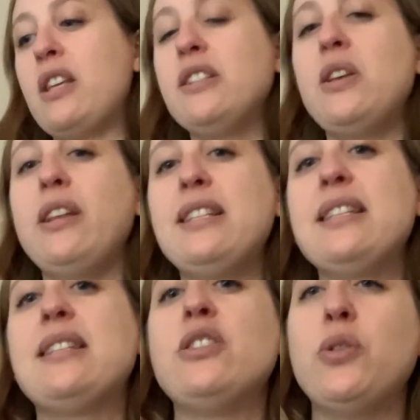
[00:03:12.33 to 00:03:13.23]
So let's
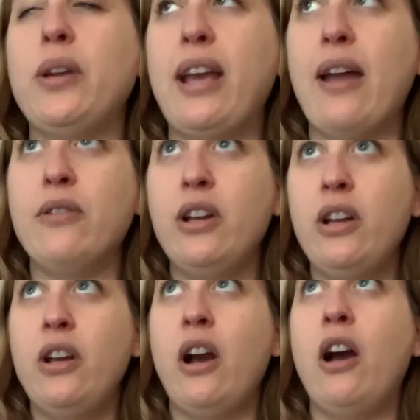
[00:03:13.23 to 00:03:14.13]
listen to it again.
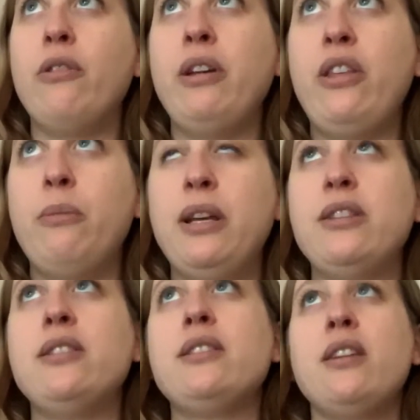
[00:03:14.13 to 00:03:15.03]
Our rhythm
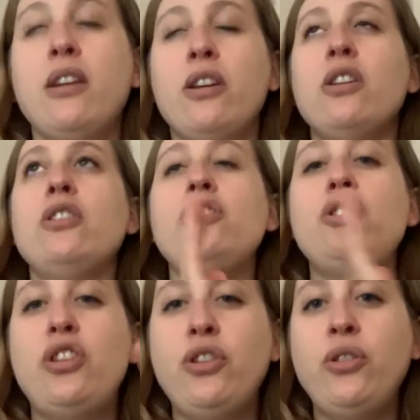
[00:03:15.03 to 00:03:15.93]
is
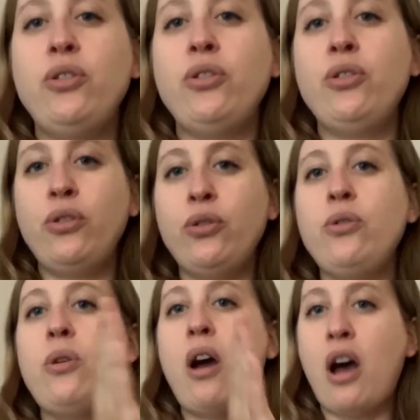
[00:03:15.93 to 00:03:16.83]

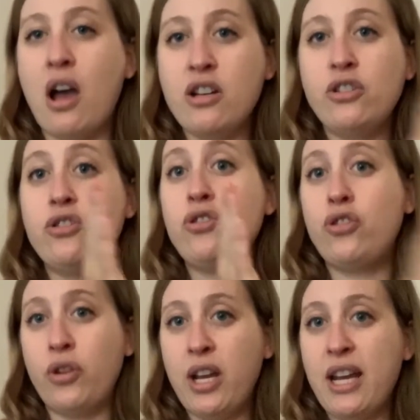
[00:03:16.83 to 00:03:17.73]

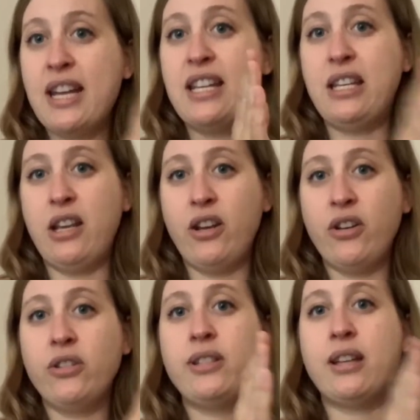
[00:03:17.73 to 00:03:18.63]
200
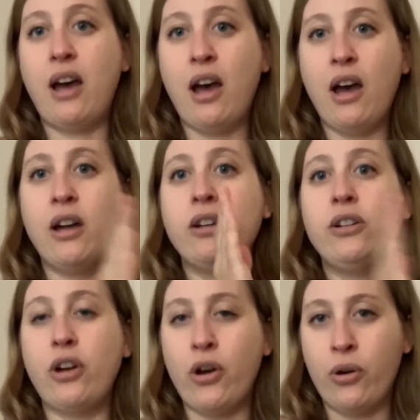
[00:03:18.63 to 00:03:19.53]
years
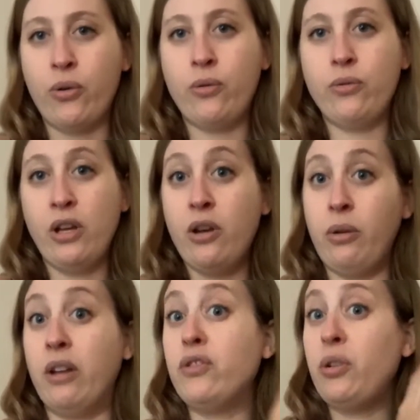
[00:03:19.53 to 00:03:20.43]
ago.
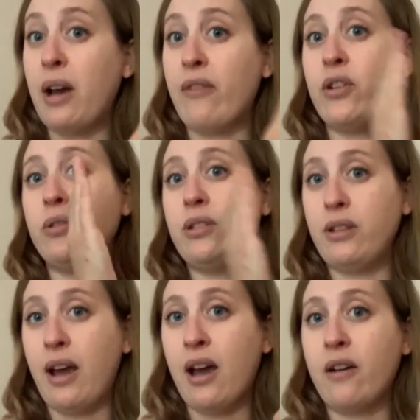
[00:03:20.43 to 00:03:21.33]
We have 2 half notes.
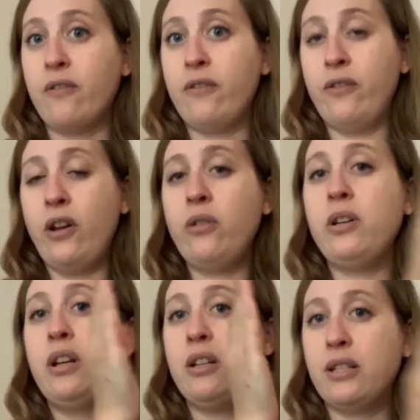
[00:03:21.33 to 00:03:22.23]
Half note,
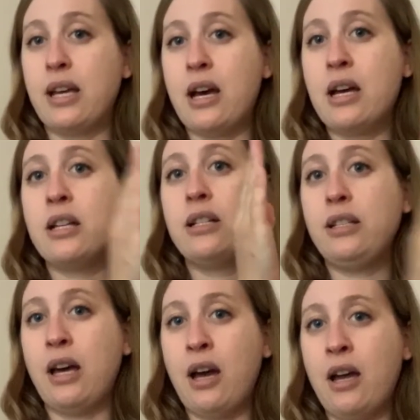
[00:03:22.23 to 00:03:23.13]
ta,
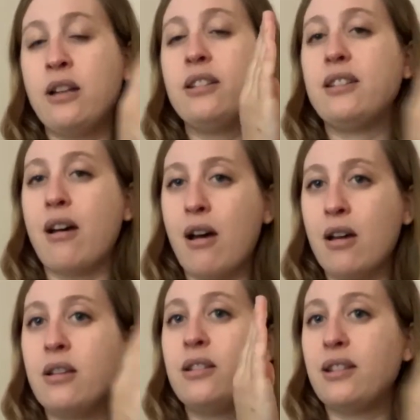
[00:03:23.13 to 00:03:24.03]
ta, ta,
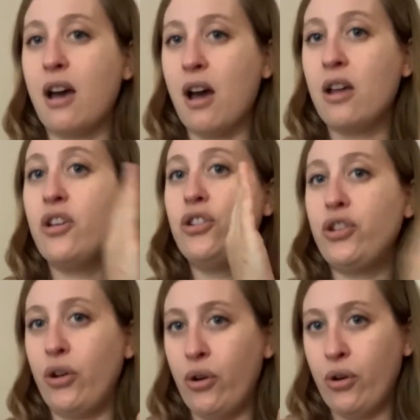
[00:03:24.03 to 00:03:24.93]
ta,
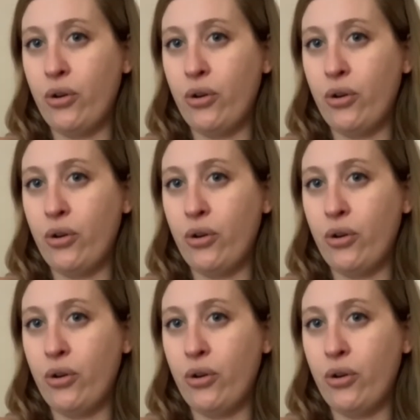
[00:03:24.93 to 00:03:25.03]
ta.